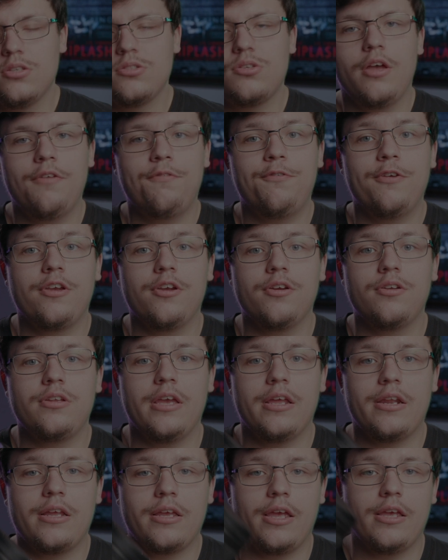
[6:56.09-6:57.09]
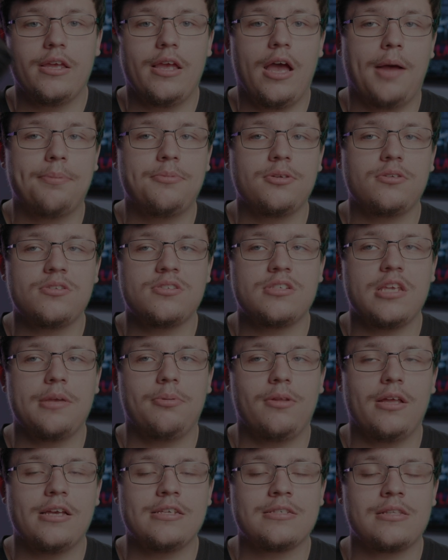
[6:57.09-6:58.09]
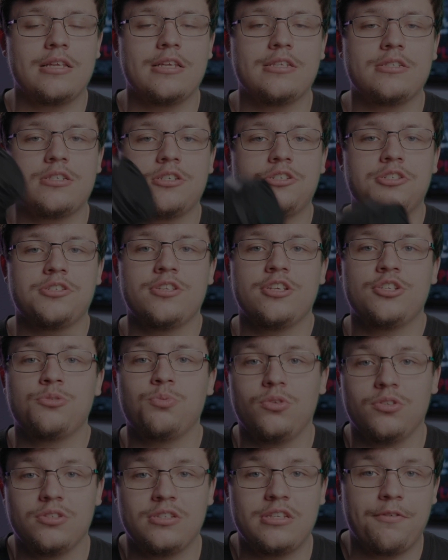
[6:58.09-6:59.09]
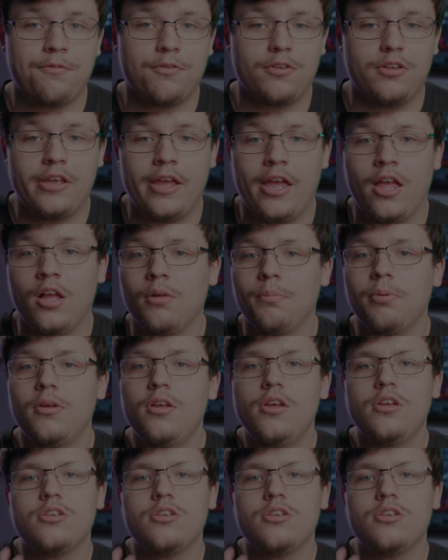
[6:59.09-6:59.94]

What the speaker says: So I figured getting a optical stabilized lens such as this will definitely help